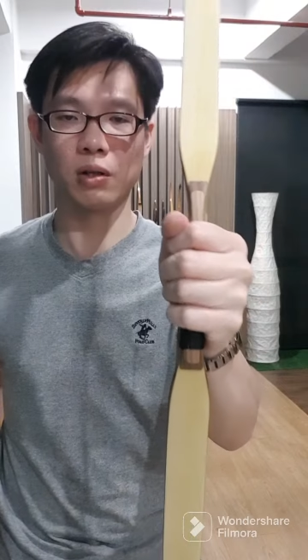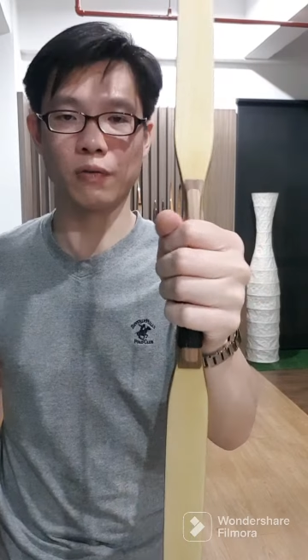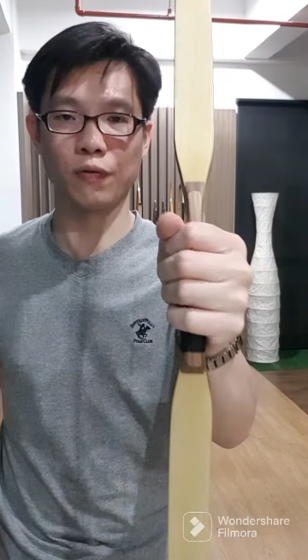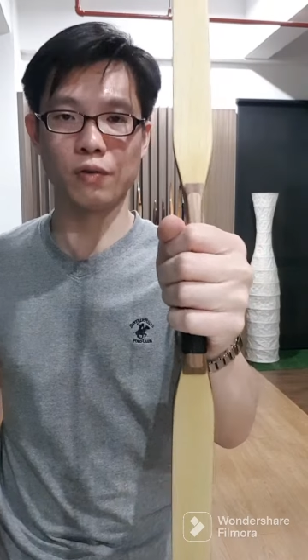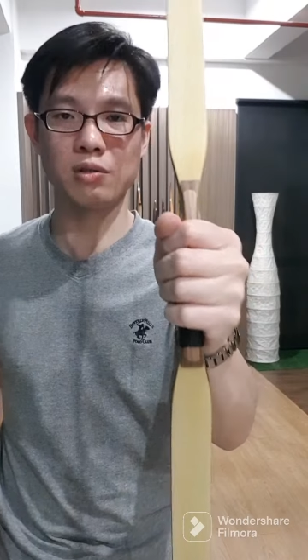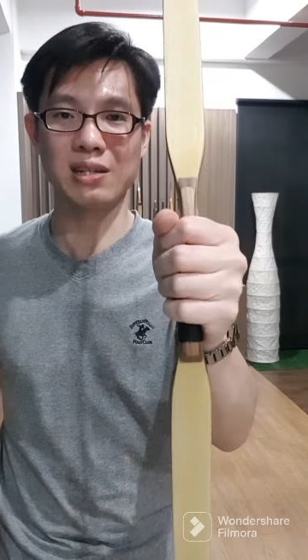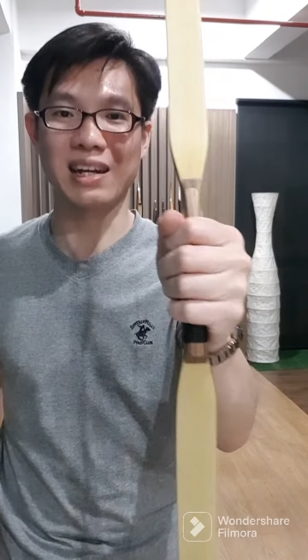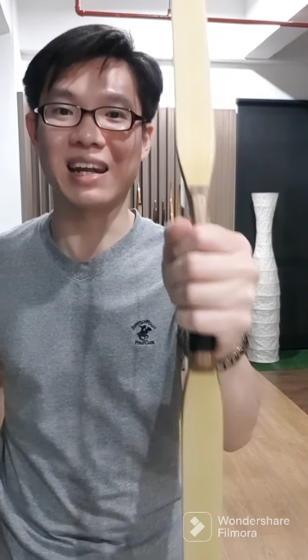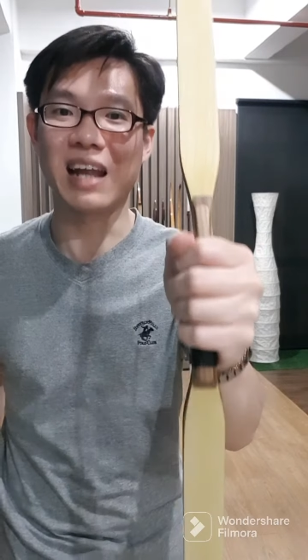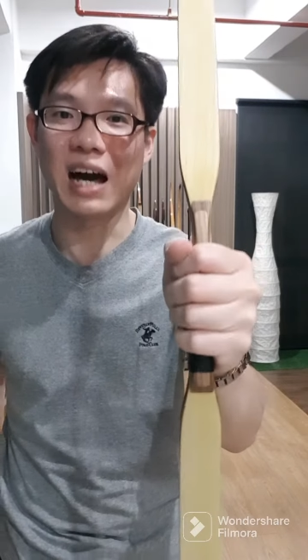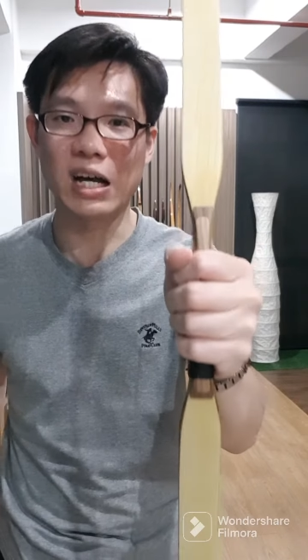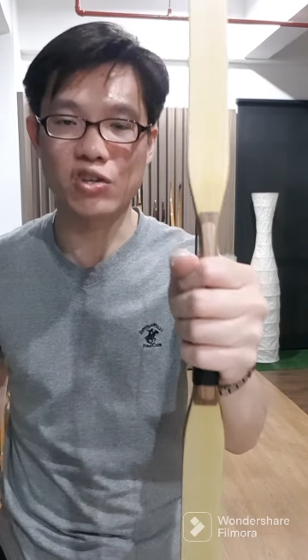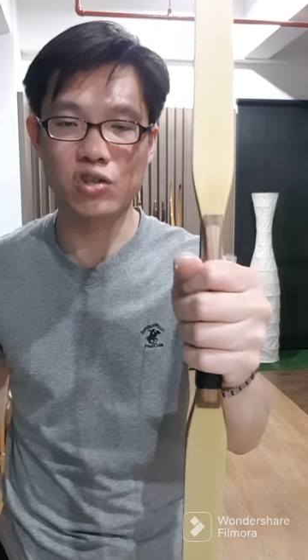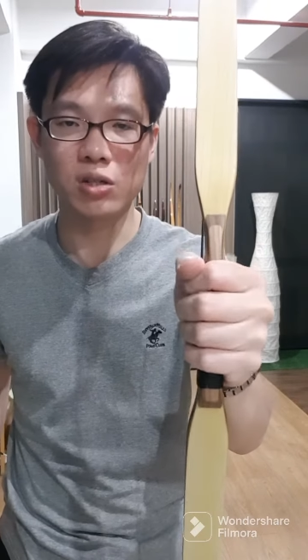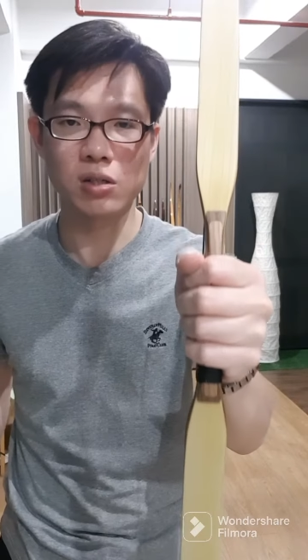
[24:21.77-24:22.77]
It feels
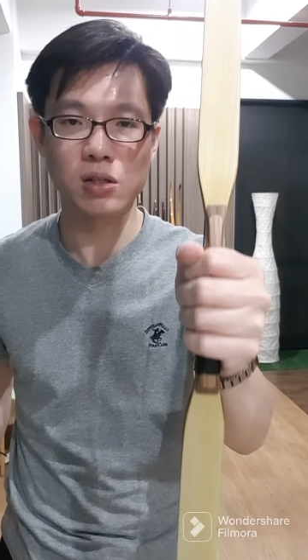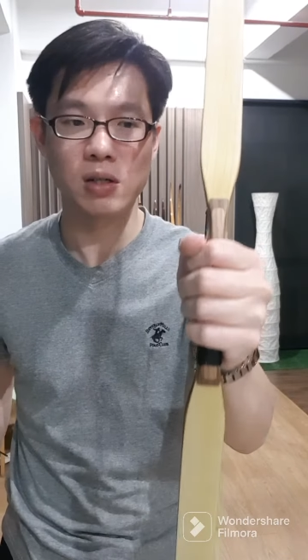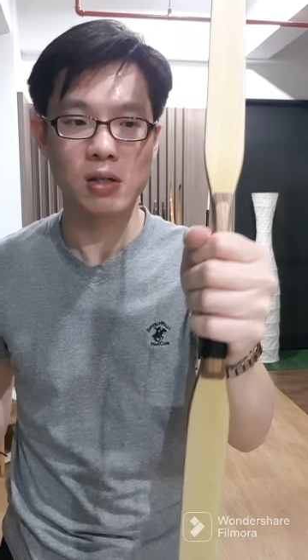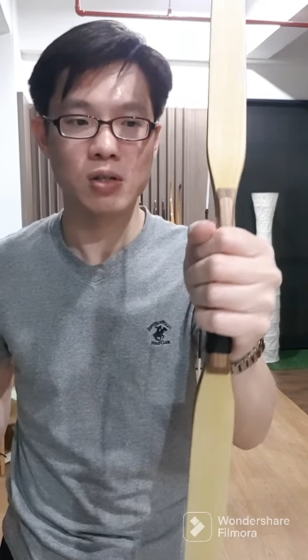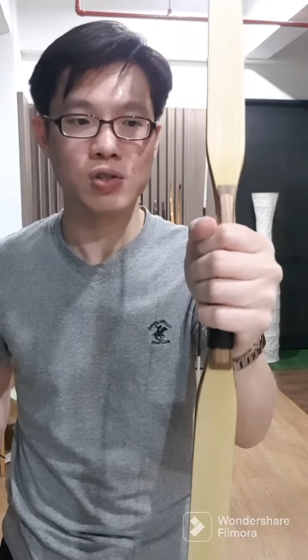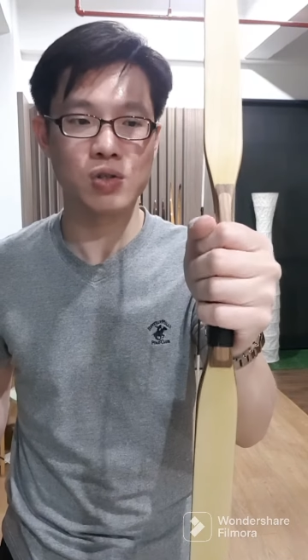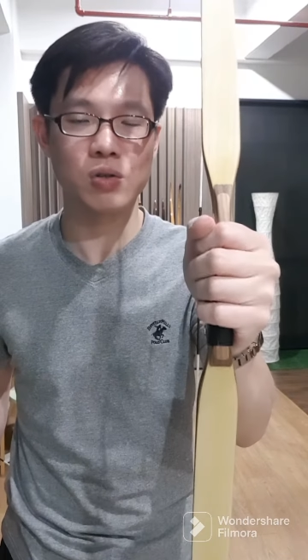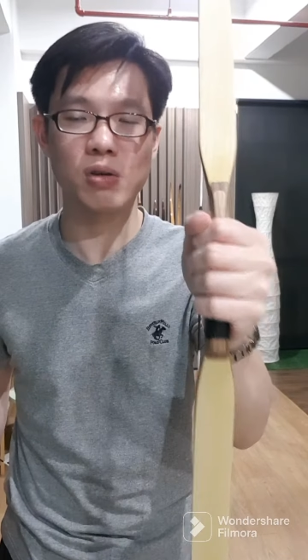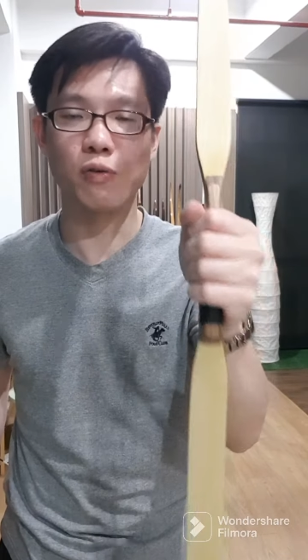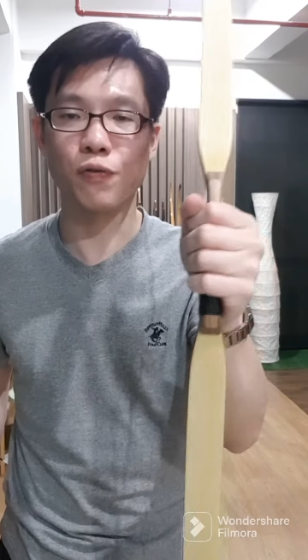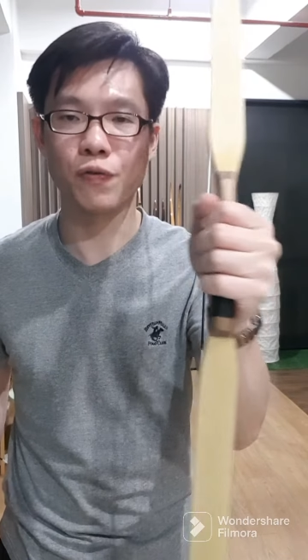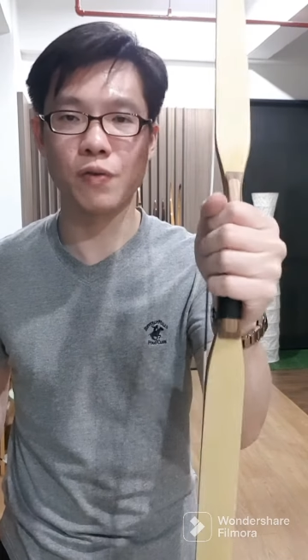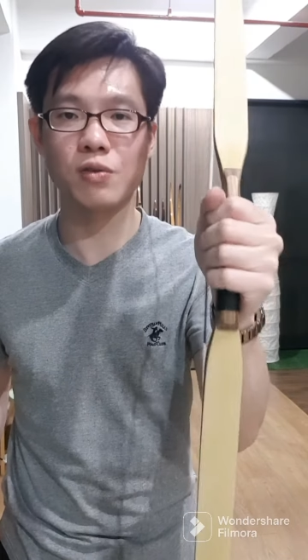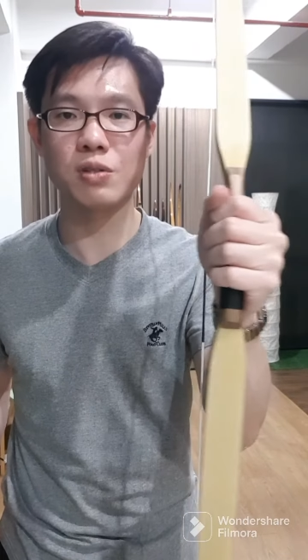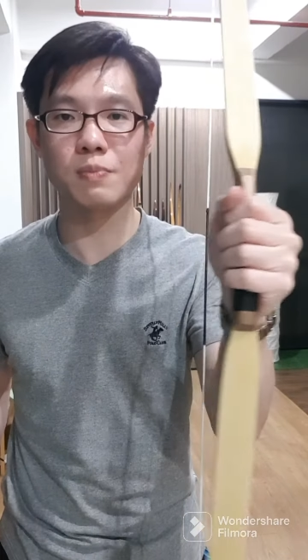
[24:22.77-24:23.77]
larger, so it
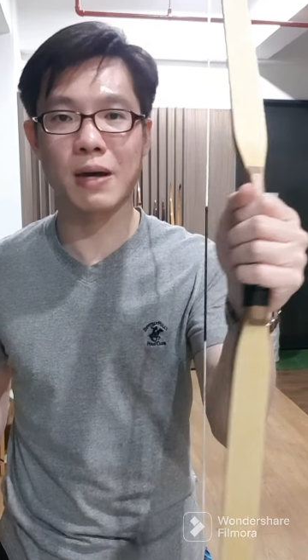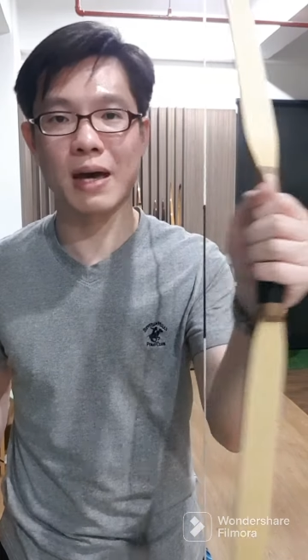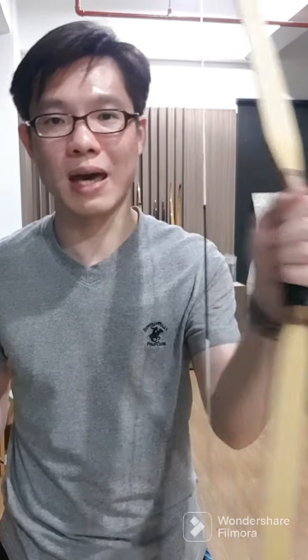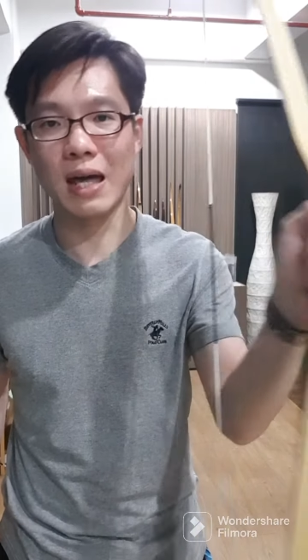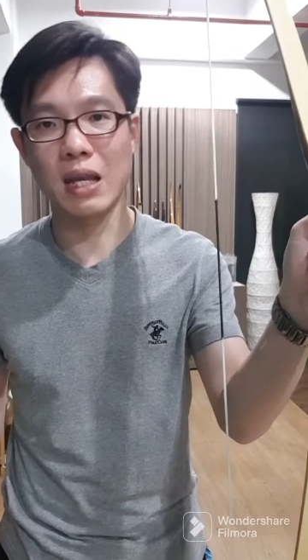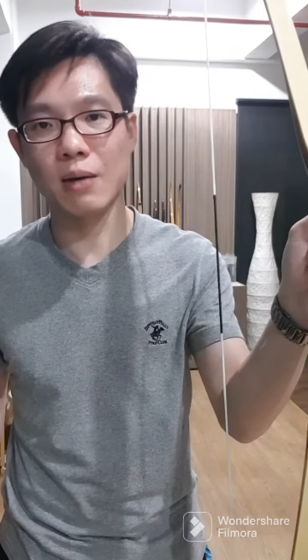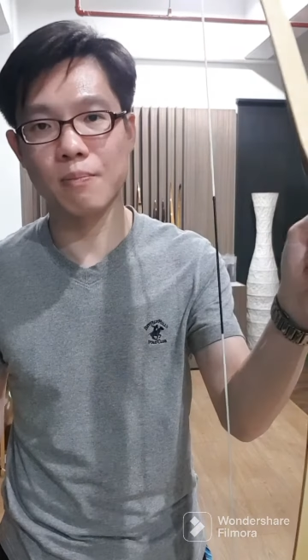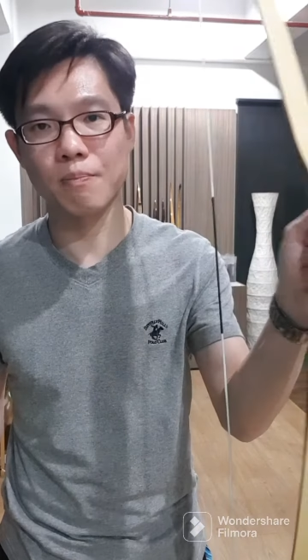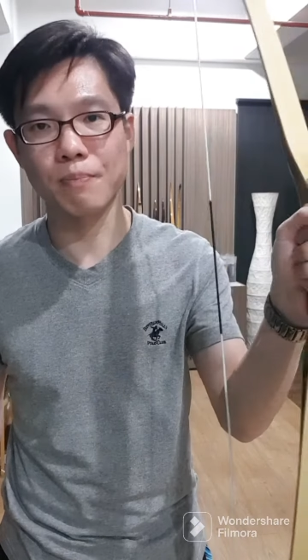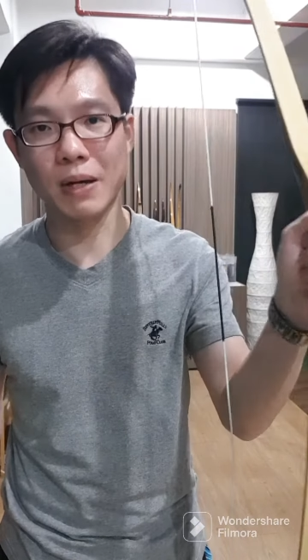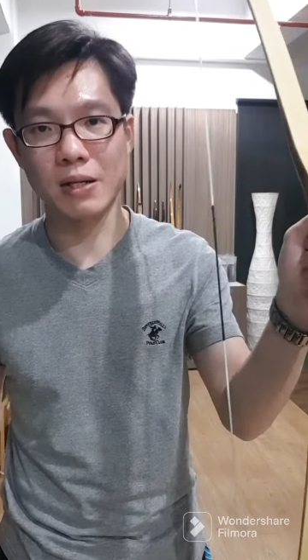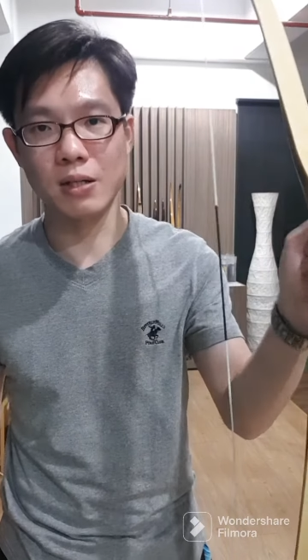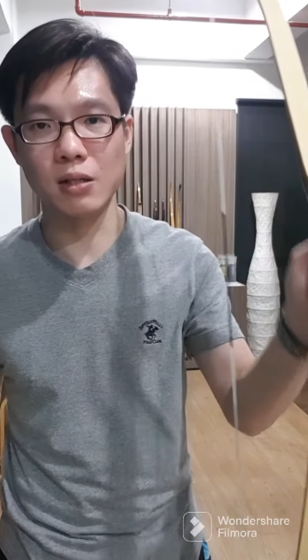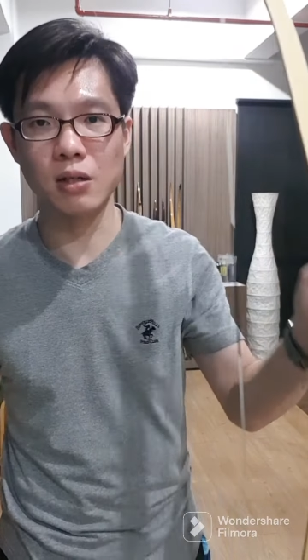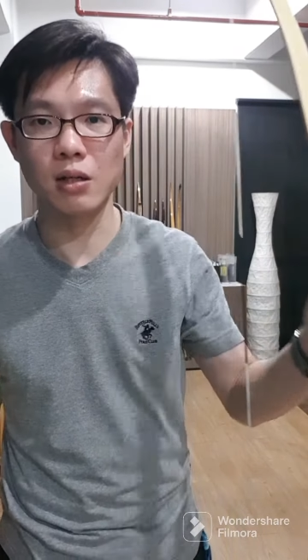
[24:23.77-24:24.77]
feels my hand up
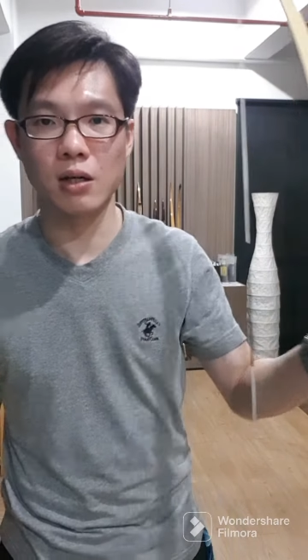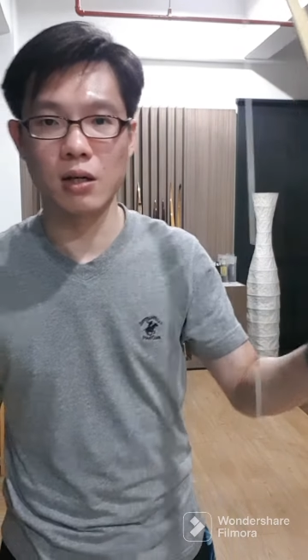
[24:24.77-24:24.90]
better.